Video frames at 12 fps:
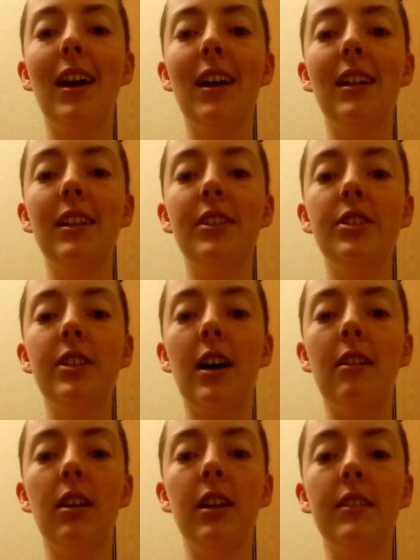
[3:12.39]
glitched
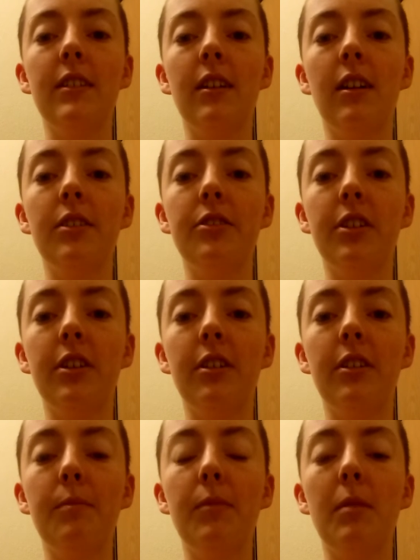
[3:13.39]
out because I got
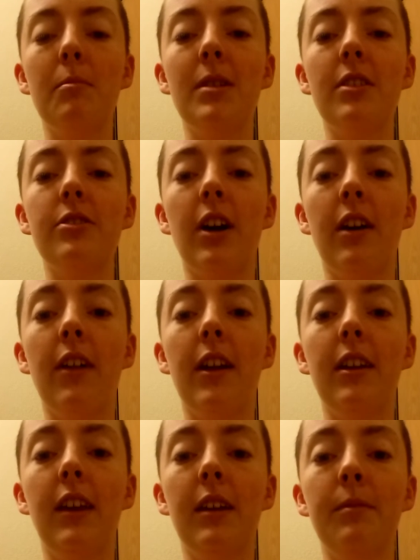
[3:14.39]
triggered. I'm going to try that
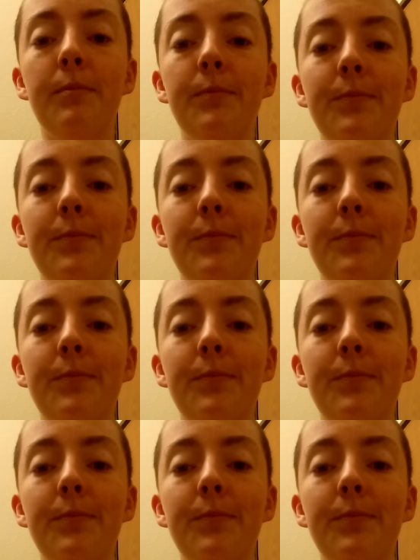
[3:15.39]
again.